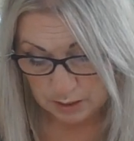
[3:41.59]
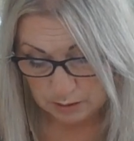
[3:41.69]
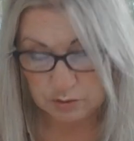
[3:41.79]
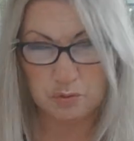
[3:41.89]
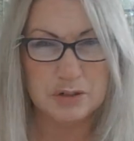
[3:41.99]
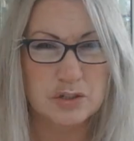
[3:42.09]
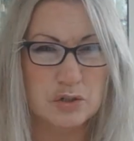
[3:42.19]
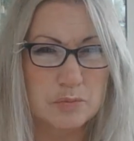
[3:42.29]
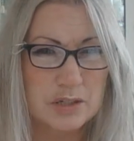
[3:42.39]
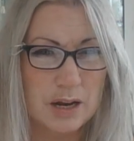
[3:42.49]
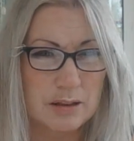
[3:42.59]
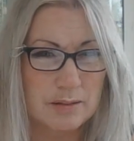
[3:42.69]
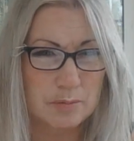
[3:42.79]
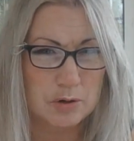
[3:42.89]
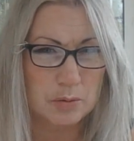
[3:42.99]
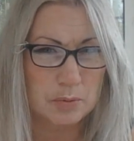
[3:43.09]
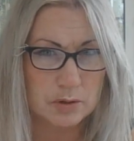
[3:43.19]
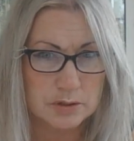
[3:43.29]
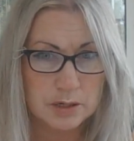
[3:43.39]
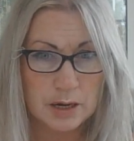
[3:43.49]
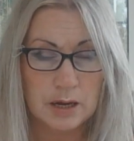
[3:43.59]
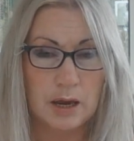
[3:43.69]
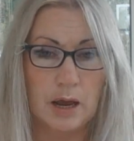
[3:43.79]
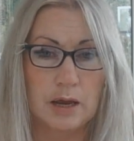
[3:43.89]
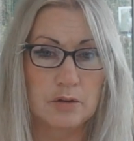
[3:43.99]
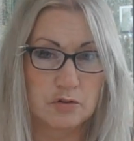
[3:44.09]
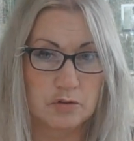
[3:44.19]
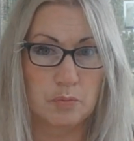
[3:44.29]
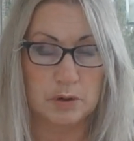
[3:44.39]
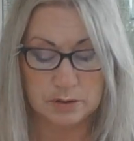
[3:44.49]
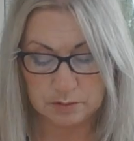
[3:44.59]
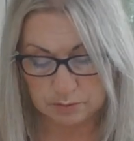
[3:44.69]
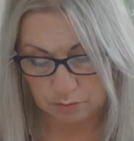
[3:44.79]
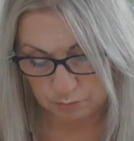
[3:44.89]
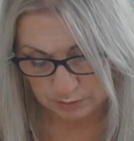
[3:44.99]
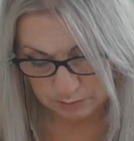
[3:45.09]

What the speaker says: You don't want too much calcium in your blood. You just want the right